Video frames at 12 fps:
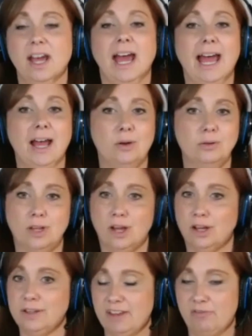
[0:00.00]
how
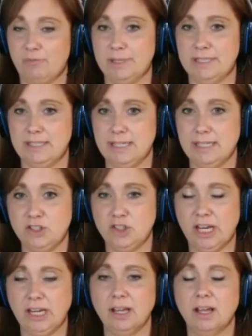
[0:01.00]
long they've been
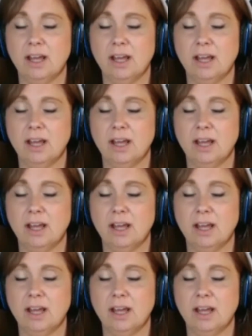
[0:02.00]
teaching.